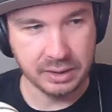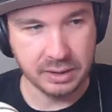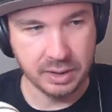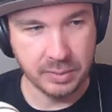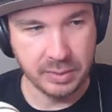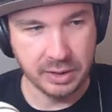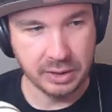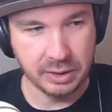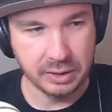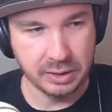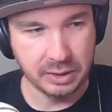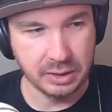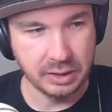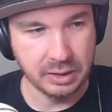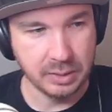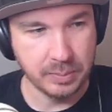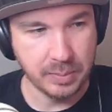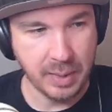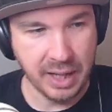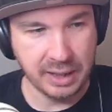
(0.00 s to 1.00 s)
I mean,
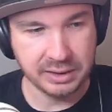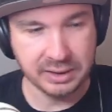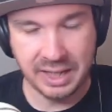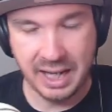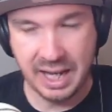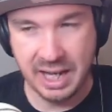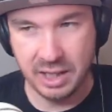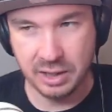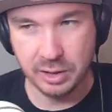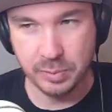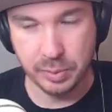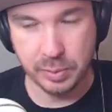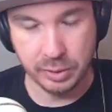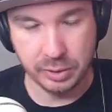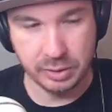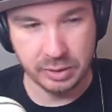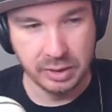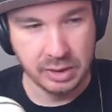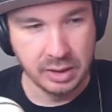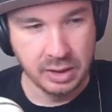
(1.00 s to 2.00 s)

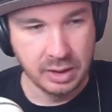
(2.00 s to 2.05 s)
Baxcalibur,